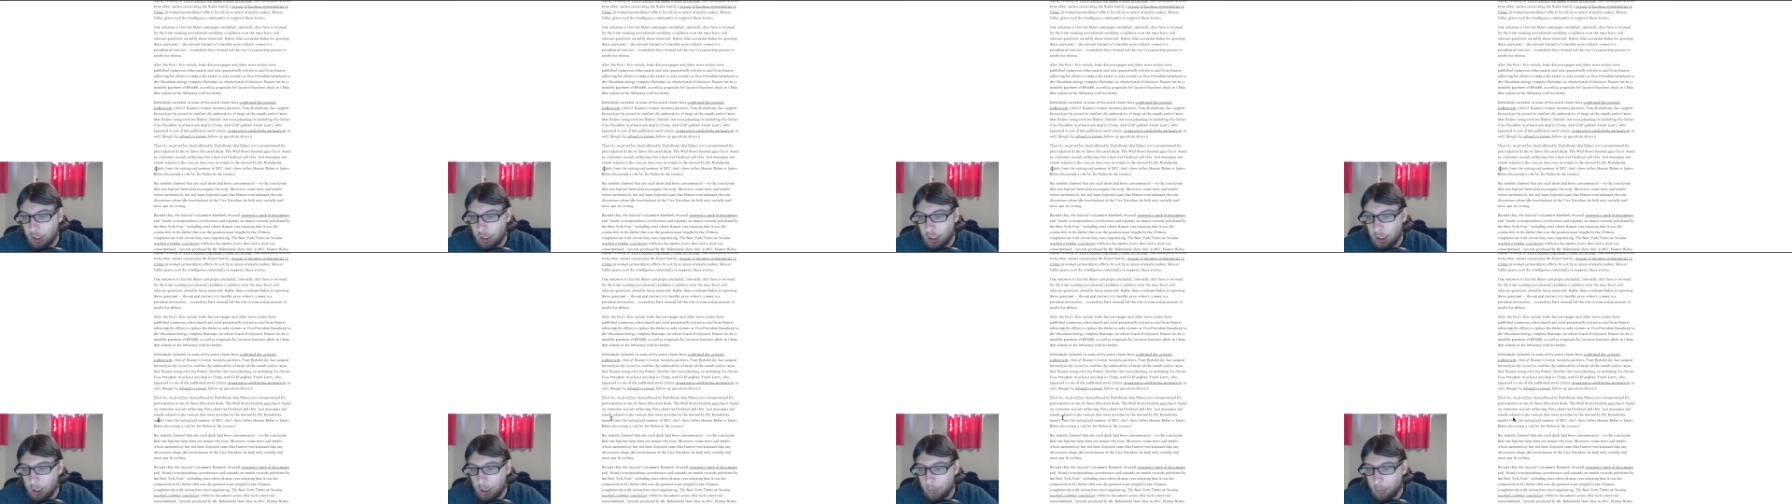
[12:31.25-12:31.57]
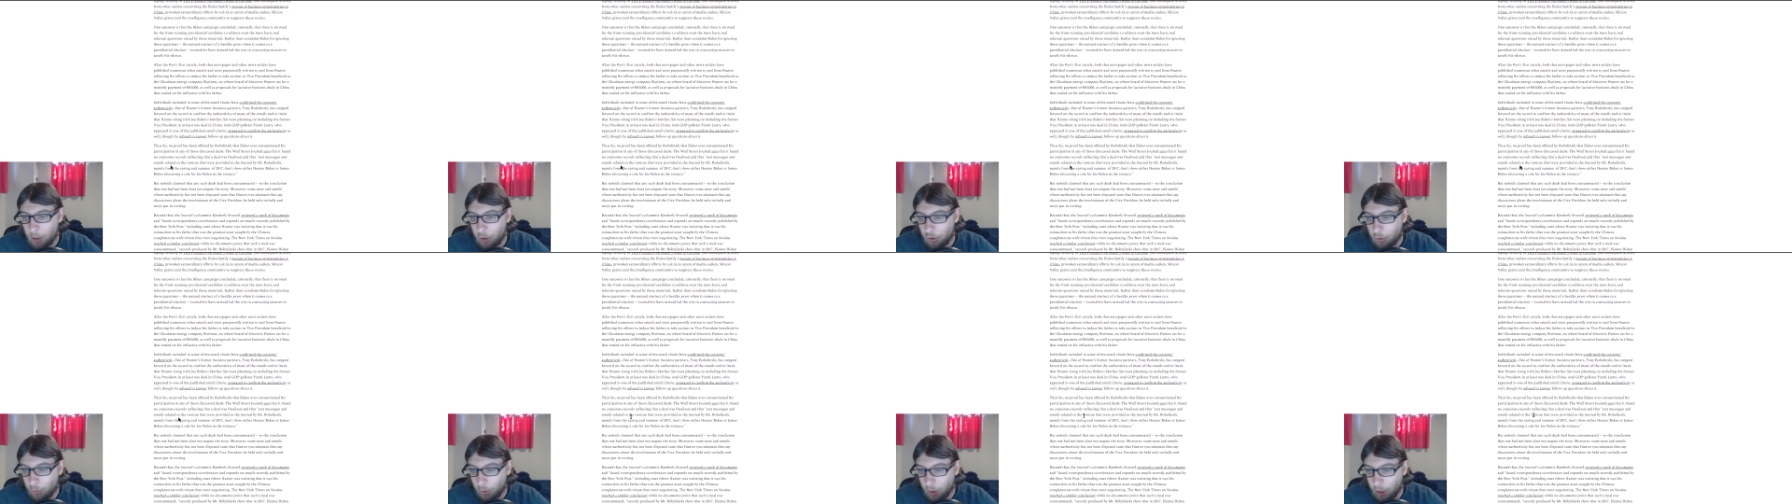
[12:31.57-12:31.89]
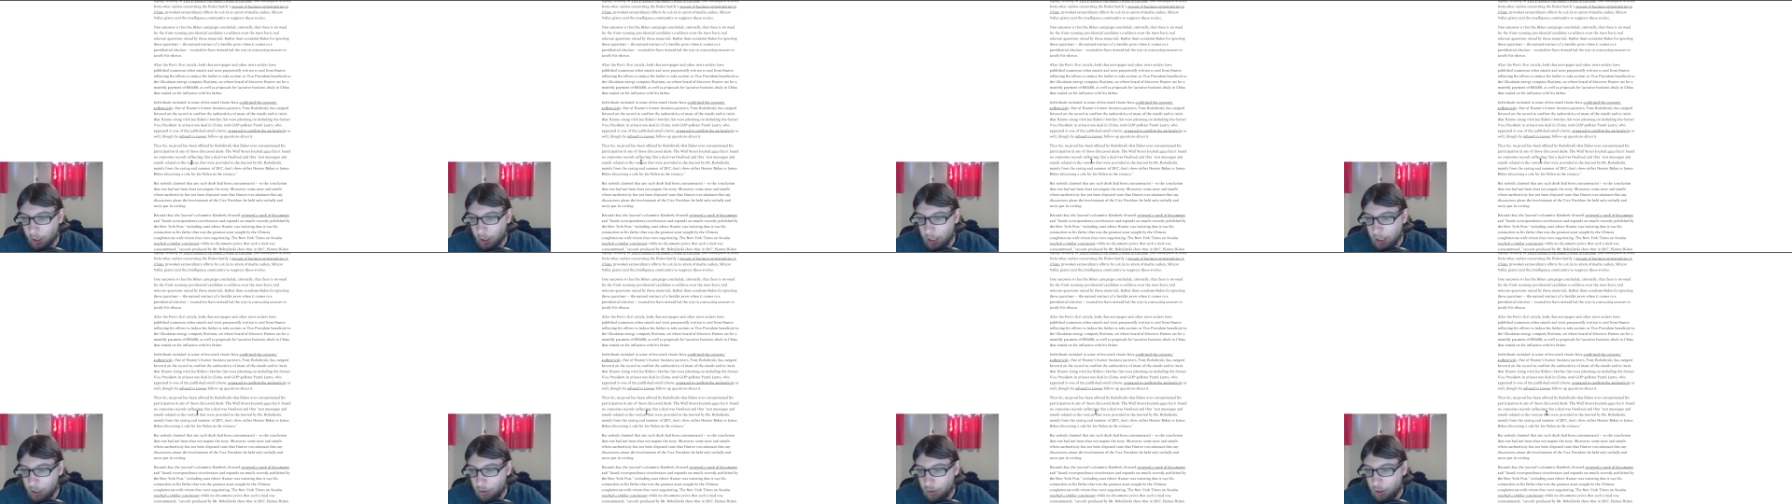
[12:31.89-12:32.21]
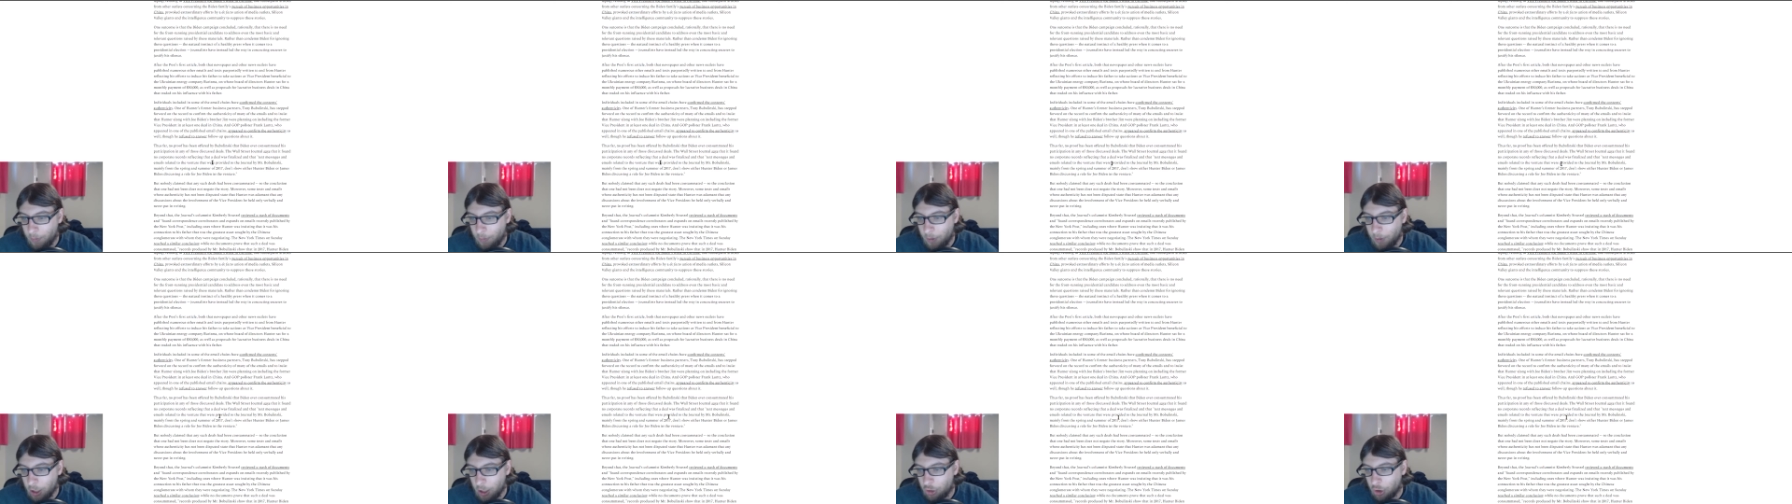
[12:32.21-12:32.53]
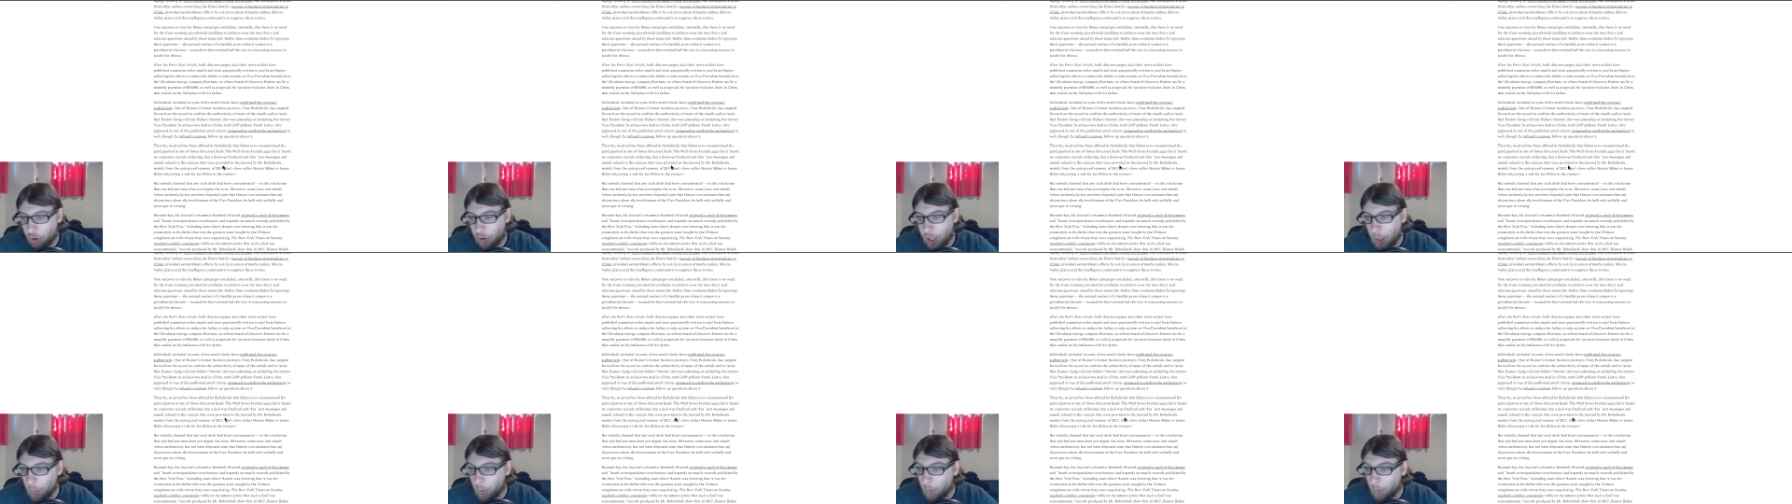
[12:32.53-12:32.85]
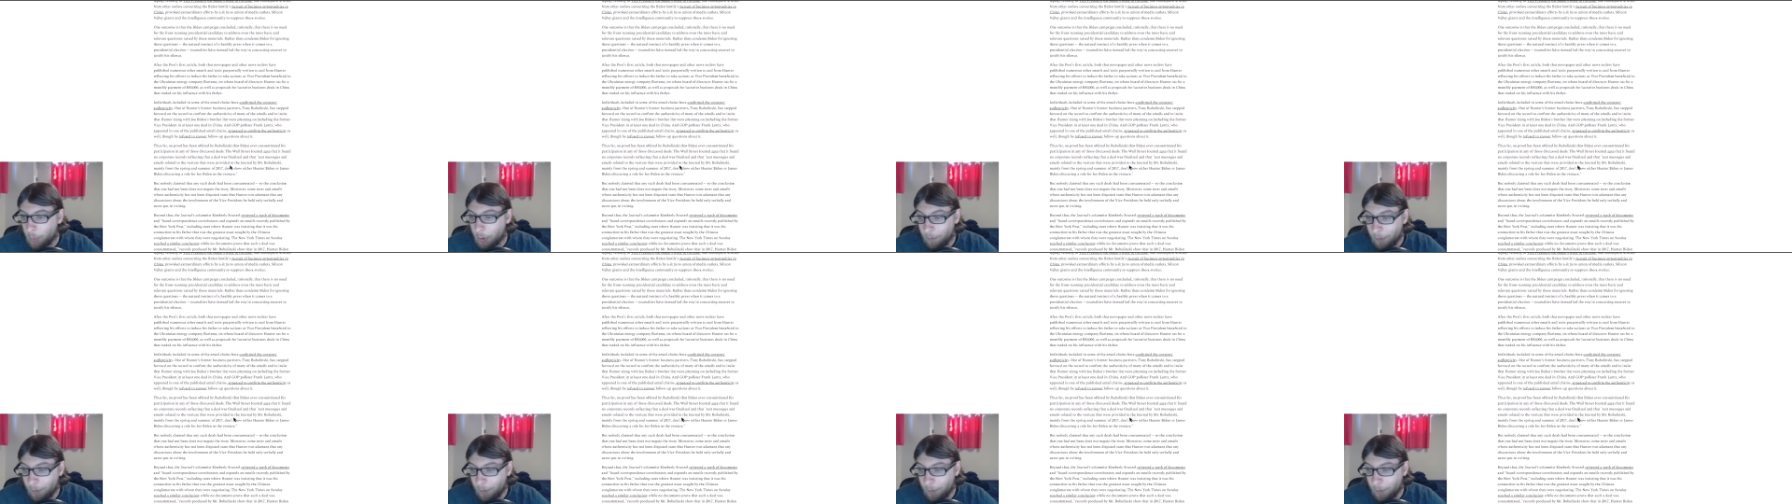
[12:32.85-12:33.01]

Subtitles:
and emails related to the venture that were